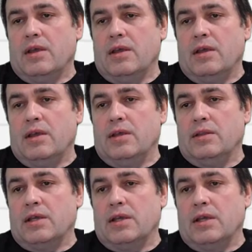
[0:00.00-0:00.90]

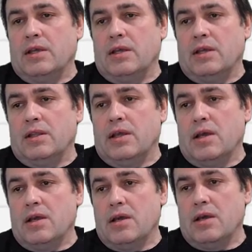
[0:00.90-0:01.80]
and again
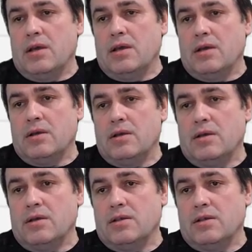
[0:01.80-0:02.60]
uh,